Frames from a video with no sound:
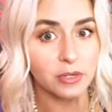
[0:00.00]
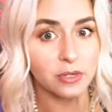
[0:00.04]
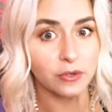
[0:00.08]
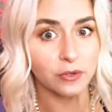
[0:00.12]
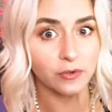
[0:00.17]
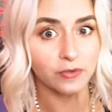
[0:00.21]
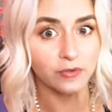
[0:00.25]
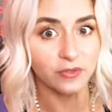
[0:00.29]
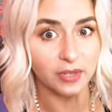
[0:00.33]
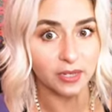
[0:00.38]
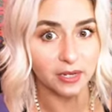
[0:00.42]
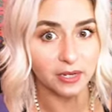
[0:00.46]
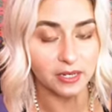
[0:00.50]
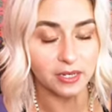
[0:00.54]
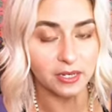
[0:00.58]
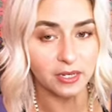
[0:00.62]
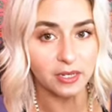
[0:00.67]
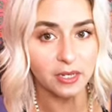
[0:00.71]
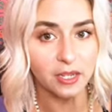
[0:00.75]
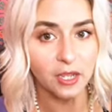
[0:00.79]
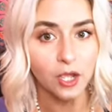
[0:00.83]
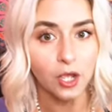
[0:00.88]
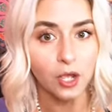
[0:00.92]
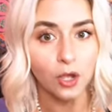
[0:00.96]
mirror
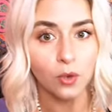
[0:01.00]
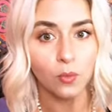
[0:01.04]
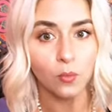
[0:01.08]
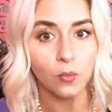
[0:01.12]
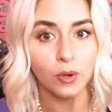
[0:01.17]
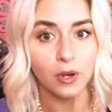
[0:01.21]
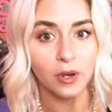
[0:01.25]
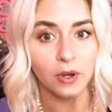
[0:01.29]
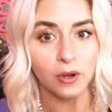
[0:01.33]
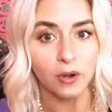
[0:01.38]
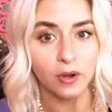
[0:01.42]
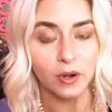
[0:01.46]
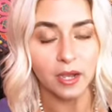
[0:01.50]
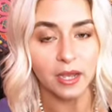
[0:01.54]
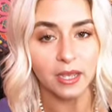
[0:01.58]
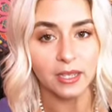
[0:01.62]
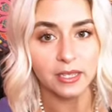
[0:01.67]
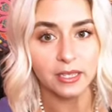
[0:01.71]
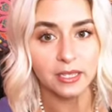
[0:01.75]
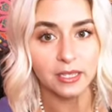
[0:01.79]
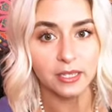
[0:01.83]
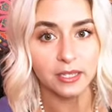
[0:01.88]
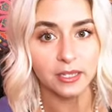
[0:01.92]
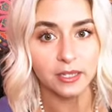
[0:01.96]
vanity where I
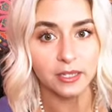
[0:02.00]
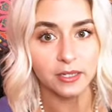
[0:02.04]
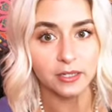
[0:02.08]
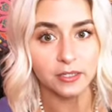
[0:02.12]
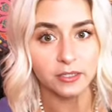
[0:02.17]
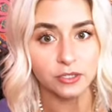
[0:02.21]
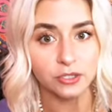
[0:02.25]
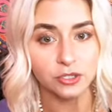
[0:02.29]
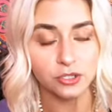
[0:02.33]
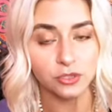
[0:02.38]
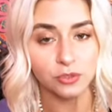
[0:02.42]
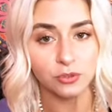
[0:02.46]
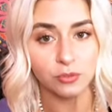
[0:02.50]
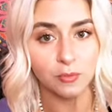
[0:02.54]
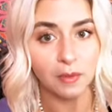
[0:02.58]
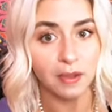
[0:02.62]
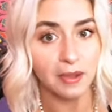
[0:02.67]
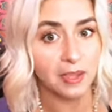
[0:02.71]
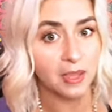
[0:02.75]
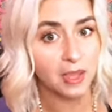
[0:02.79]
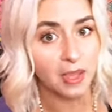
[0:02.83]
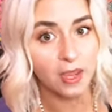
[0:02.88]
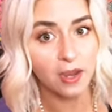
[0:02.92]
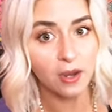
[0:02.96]
can do
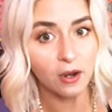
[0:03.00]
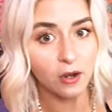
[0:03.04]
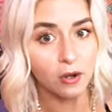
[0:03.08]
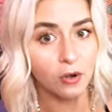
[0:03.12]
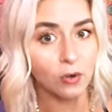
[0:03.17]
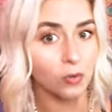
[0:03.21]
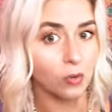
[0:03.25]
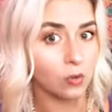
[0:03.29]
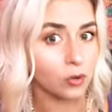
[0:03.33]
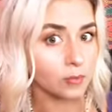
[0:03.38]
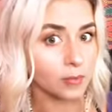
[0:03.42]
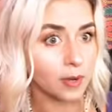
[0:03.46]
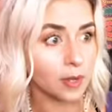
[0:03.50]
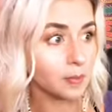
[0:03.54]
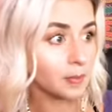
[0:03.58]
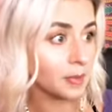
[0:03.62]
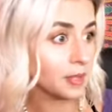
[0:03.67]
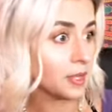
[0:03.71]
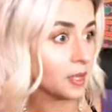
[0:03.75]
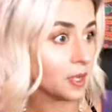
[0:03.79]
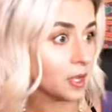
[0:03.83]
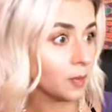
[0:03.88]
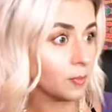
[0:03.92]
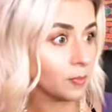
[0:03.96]
my hair or my
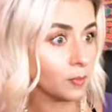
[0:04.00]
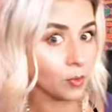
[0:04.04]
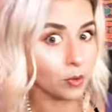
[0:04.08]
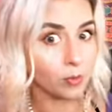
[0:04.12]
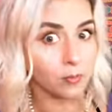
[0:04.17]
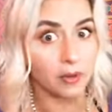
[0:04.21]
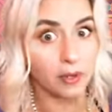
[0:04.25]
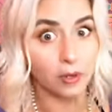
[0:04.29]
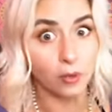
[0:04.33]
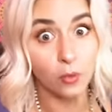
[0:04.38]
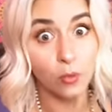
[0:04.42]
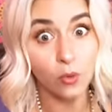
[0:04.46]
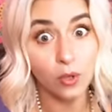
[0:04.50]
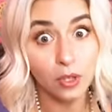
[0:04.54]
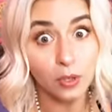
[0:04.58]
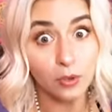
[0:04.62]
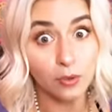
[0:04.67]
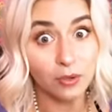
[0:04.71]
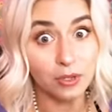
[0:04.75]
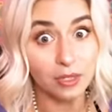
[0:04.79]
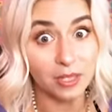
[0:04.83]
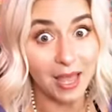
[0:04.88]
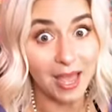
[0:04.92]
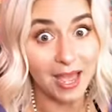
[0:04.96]
makeup or my
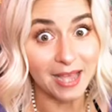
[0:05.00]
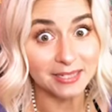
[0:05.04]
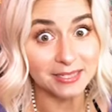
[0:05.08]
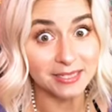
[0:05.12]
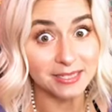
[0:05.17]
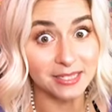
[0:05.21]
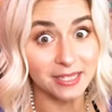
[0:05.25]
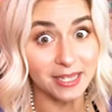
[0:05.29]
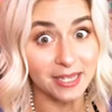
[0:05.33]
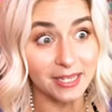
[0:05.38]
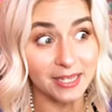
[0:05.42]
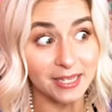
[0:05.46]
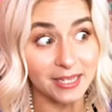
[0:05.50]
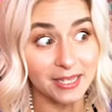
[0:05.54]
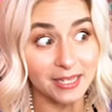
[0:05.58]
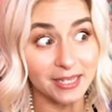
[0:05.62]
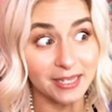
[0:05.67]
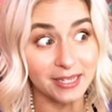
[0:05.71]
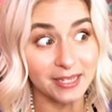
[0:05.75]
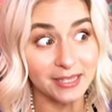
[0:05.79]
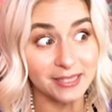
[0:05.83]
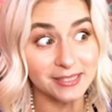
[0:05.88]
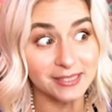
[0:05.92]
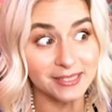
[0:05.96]
oil
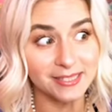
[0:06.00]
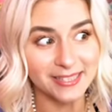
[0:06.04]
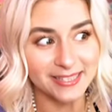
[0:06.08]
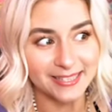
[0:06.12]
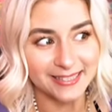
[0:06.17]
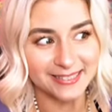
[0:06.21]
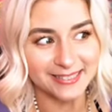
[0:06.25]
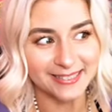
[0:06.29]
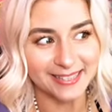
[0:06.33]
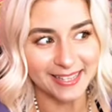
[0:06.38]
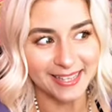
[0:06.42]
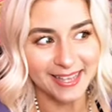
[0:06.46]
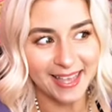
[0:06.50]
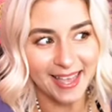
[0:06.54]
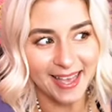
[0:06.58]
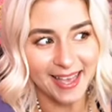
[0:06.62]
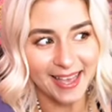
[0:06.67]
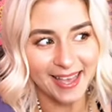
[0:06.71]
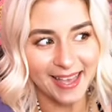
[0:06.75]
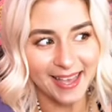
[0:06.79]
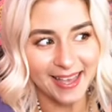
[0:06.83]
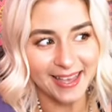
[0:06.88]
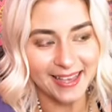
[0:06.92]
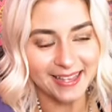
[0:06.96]
classes.
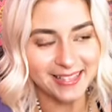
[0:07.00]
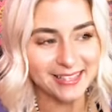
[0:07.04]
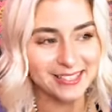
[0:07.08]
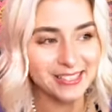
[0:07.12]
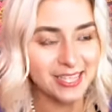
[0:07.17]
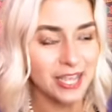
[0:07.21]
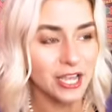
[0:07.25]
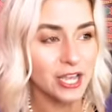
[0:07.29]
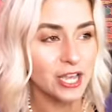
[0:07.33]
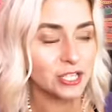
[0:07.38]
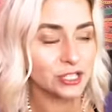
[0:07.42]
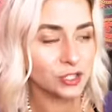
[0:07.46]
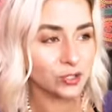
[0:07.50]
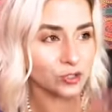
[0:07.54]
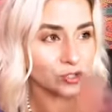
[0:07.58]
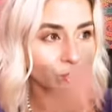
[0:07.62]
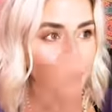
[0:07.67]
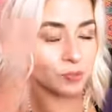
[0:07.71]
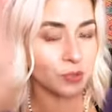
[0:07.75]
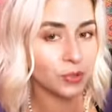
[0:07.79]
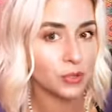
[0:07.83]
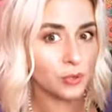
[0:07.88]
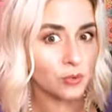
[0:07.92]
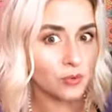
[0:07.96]
Yes. So it's
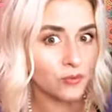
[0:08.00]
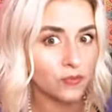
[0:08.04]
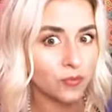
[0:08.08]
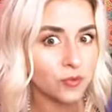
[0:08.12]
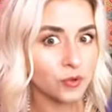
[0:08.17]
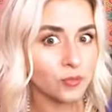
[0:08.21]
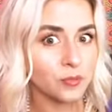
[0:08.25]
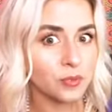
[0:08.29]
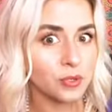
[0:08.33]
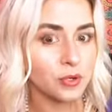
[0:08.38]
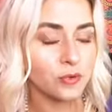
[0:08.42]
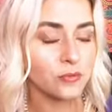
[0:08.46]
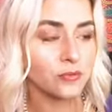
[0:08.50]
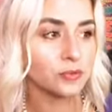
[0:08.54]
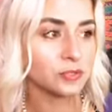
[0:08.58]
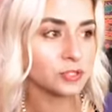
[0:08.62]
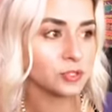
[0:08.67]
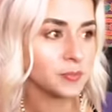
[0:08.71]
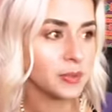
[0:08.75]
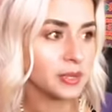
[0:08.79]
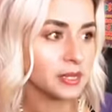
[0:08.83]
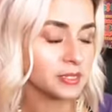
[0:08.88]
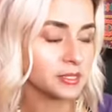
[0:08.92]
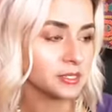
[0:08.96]
a beautiful, beautiful
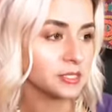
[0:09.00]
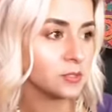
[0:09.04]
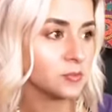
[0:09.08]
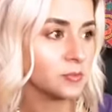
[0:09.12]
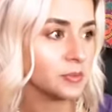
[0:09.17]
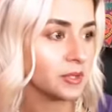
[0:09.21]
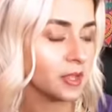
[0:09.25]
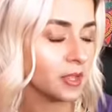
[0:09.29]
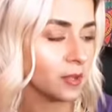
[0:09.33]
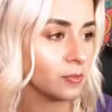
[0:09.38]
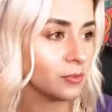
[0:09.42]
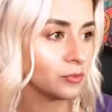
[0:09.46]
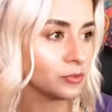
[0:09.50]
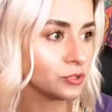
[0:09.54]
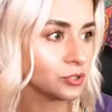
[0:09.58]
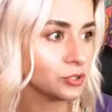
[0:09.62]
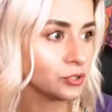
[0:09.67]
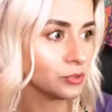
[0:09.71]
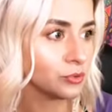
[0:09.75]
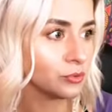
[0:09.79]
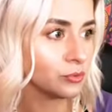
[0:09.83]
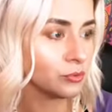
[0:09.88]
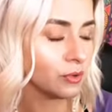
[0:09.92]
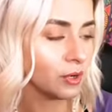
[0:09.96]
space to be able
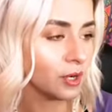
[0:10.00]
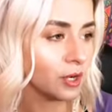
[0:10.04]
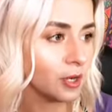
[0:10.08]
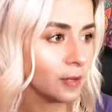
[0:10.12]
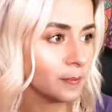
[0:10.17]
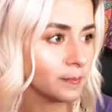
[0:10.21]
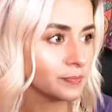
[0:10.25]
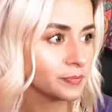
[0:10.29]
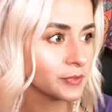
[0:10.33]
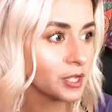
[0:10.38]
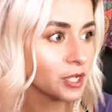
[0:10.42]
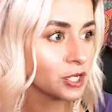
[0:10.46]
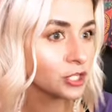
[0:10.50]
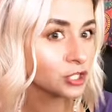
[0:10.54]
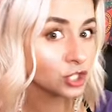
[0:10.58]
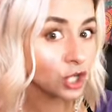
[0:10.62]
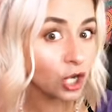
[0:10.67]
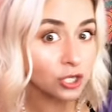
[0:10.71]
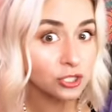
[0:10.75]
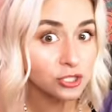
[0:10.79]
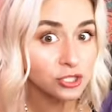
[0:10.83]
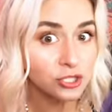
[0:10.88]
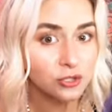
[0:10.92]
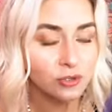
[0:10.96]
to um,
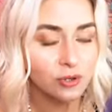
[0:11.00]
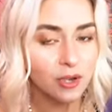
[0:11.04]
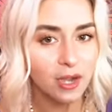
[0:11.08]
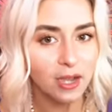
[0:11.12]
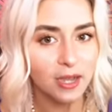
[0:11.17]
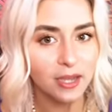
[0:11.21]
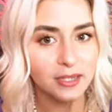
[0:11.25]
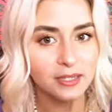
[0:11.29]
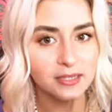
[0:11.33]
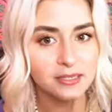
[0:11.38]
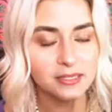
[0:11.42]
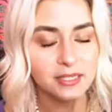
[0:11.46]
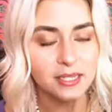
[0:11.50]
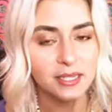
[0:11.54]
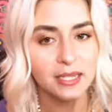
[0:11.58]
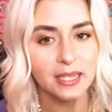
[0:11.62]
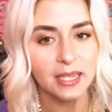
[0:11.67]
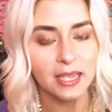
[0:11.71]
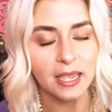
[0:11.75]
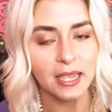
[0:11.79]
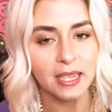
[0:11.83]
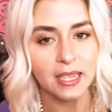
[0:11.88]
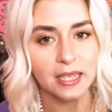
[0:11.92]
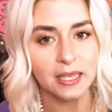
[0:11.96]
talk to you guys
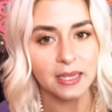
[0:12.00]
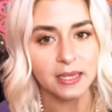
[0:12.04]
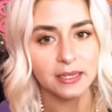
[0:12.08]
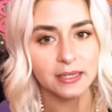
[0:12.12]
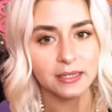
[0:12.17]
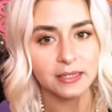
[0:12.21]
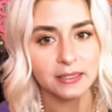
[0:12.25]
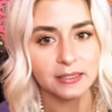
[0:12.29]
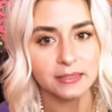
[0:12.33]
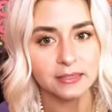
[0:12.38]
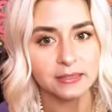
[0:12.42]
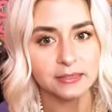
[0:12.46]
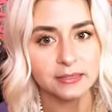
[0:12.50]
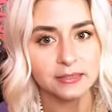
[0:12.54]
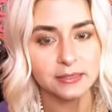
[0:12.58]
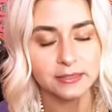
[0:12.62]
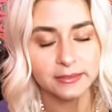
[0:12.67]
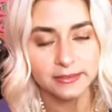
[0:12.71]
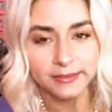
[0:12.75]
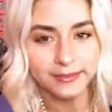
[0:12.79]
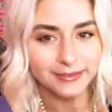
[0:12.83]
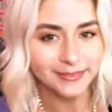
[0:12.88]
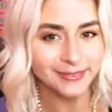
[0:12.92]
and